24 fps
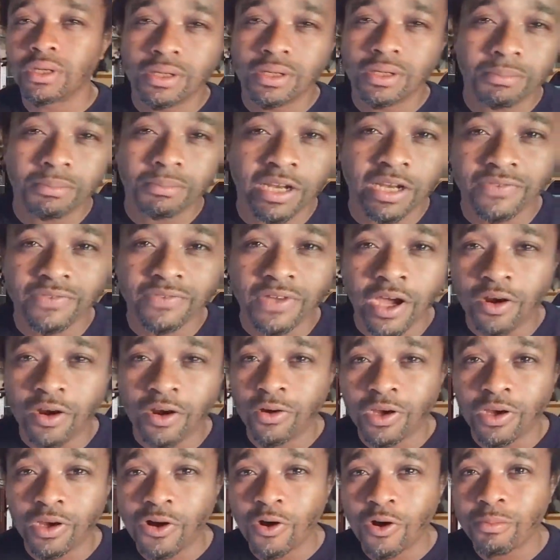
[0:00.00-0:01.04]
And if y'all
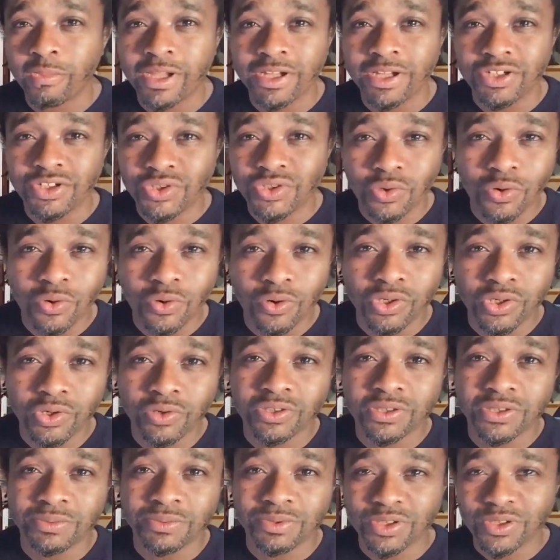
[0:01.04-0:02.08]
don't go, make sure you are
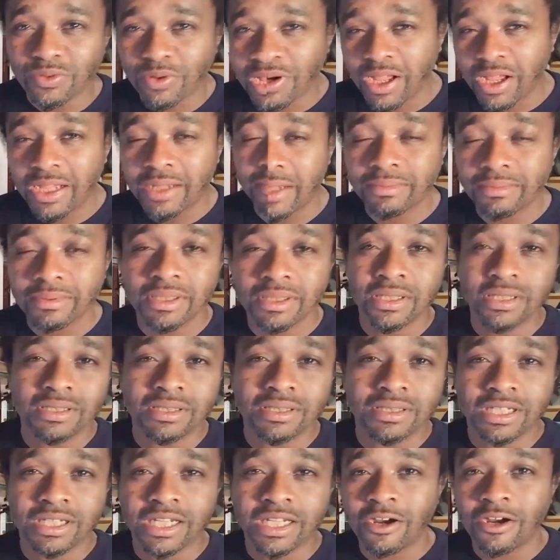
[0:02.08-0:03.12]
subscribed
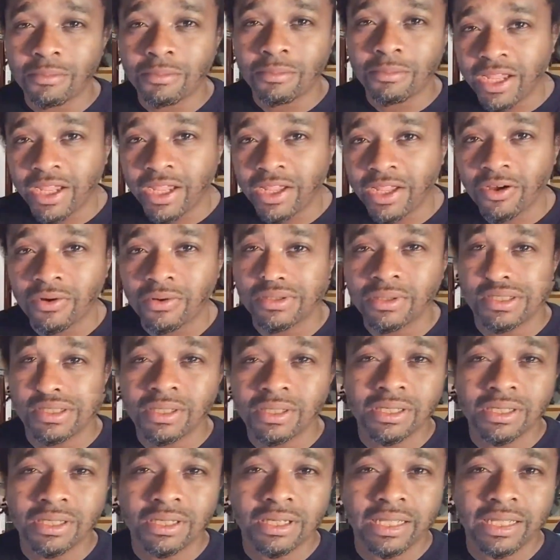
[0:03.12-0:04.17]
to Karen Mayo.
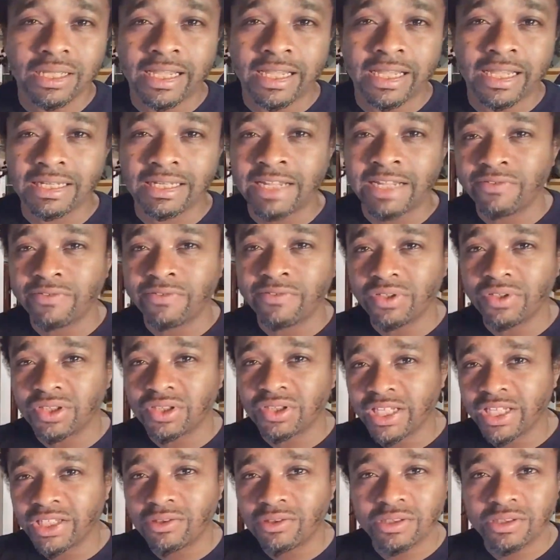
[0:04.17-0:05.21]
And even if you think
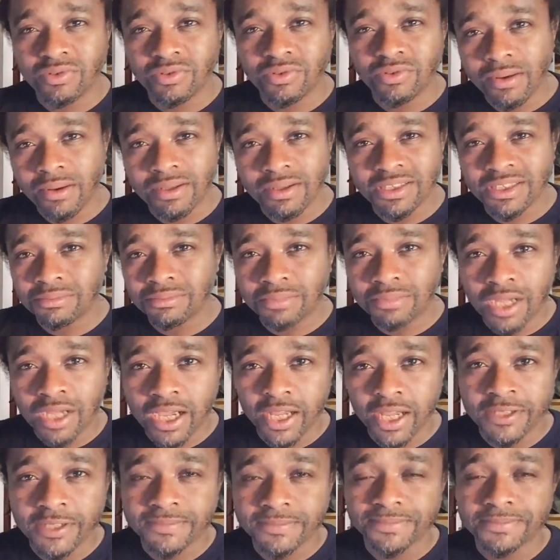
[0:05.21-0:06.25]
you subscribe to
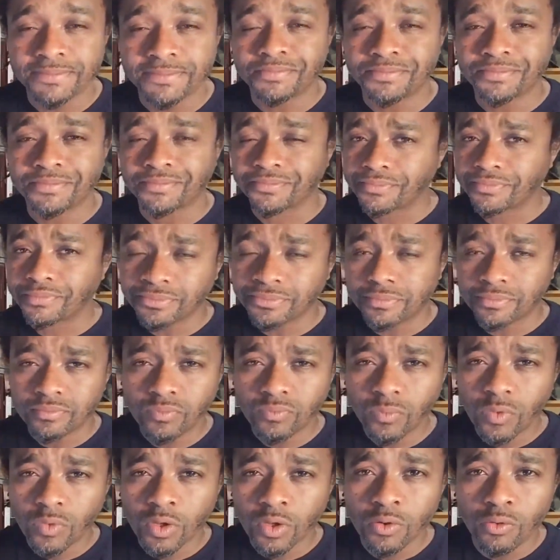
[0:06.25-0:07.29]
somebody,
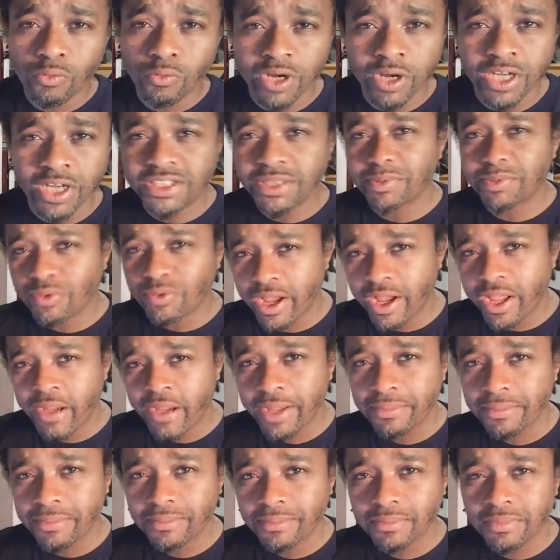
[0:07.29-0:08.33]

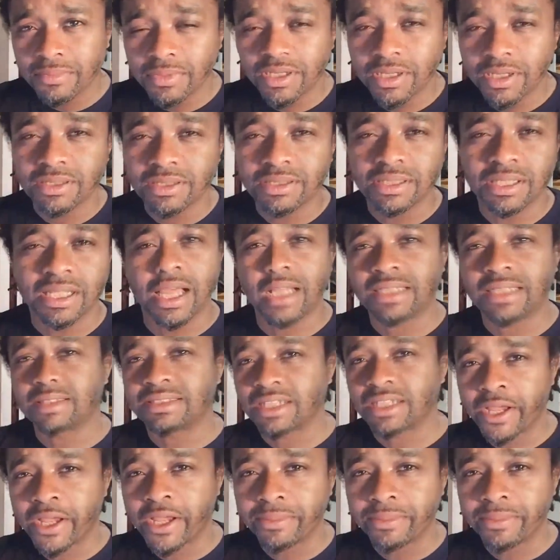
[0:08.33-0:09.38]
resubscribe. Because a lot of
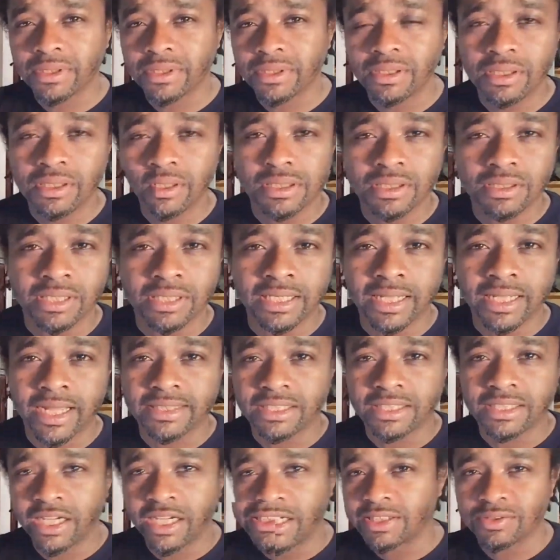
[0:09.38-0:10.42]
times they like
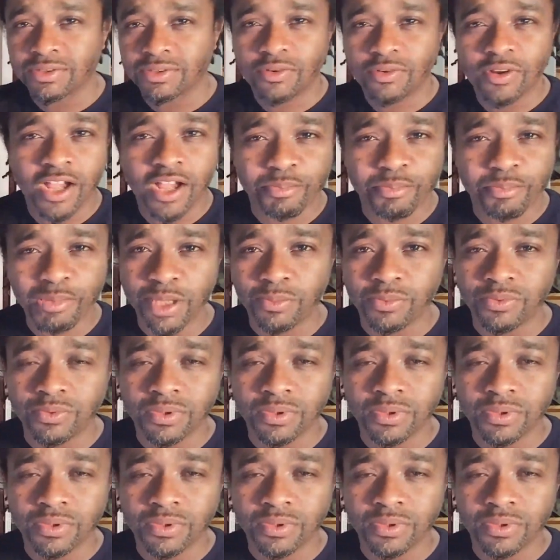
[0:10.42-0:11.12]
to unsubscribe people.